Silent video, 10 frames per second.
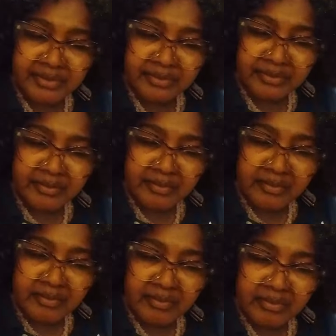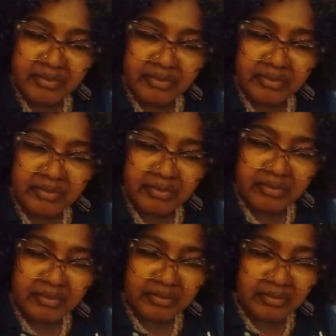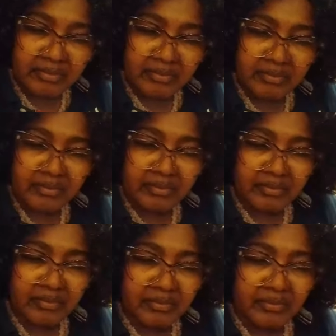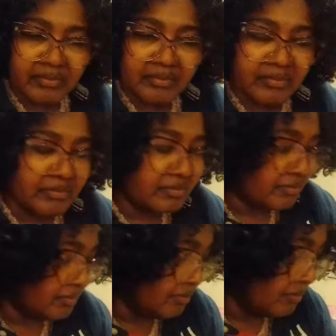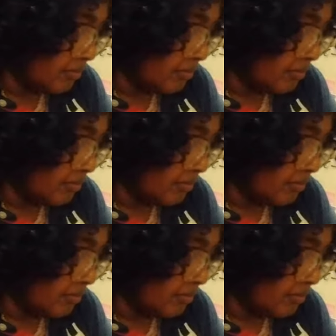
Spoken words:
[no speech]